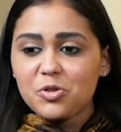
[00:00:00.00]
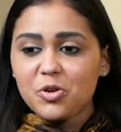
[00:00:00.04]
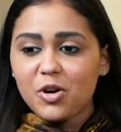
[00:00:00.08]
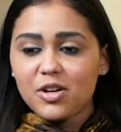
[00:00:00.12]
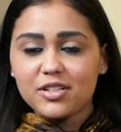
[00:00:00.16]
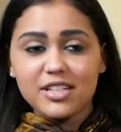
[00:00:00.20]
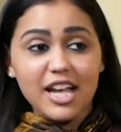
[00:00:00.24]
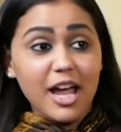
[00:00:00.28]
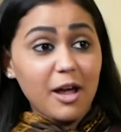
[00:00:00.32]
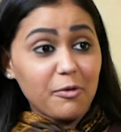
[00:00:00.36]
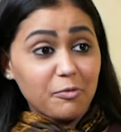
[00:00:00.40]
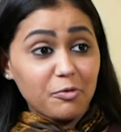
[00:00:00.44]

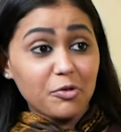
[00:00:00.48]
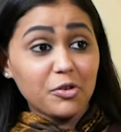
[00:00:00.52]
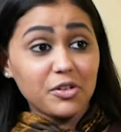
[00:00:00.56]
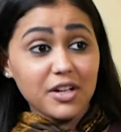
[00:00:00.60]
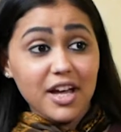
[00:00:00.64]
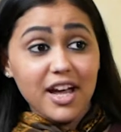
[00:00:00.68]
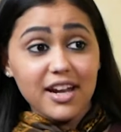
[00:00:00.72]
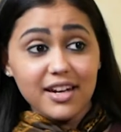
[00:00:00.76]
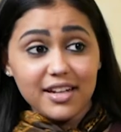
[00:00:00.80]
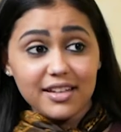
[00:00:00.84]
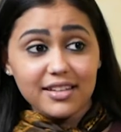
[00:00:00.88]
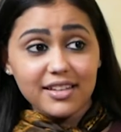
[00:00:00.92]
and
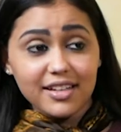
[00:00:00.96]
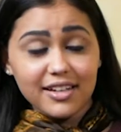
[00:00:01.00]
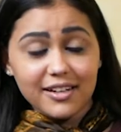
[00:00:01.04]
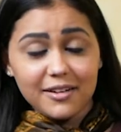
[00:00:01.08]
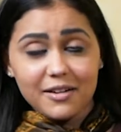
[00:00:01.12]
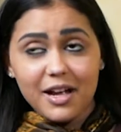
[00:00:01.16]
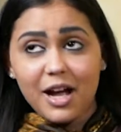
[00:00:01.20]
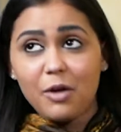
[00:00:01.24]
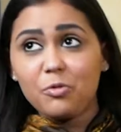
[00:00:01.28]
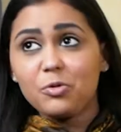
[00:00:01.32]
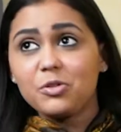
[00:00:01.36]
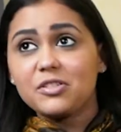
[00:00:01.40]
she's the
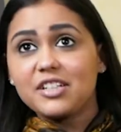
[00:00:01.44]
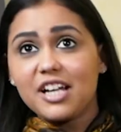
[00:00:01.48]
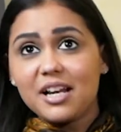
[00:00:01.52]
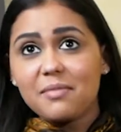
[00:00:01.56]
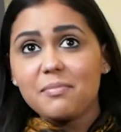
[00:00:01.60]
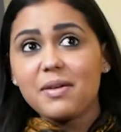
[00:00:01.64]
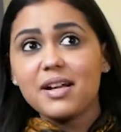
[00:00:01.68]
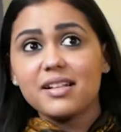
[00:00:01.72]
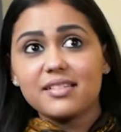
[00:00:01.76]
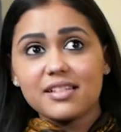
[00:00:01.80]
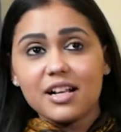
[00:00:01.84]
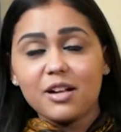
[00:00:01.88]
founder of the
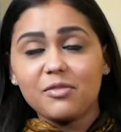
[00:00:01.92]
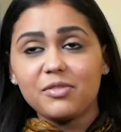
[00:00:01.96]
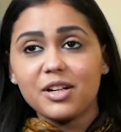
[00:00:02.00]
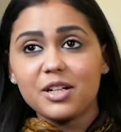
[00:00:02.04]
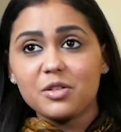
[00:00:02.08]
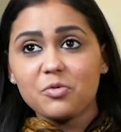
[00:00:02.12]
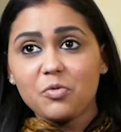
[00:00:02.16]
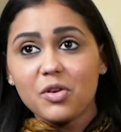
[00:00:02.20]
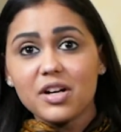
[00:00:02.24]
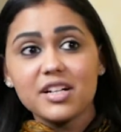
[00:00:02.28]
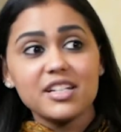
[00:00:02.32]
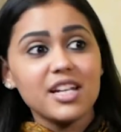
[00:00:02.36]
Aastha
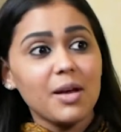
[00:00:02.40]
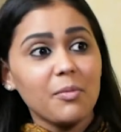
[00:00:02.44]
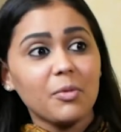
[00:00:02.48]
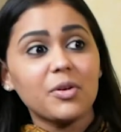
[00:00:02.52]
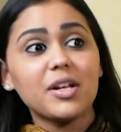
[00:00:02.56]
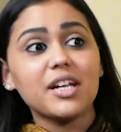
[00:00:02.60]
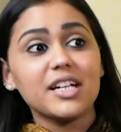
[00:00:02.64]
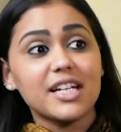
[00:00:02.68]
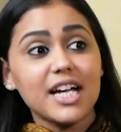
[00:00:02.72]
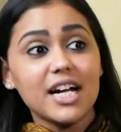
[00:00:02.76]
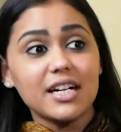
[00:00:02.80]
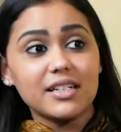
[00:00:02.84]
Space
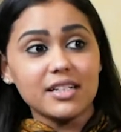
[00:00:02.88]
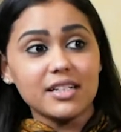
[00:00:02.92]
Studio.